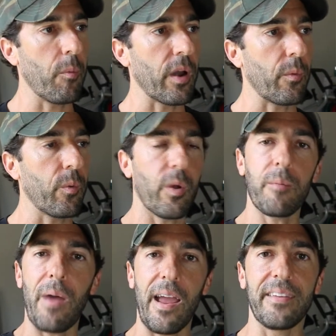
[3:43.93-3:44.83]

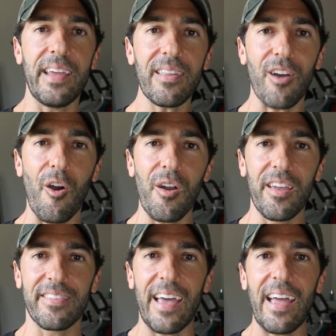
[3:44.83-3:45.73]
what my idea though
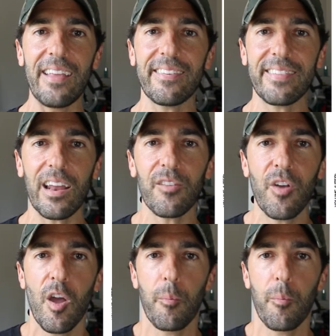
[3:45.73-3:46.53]
is that instead of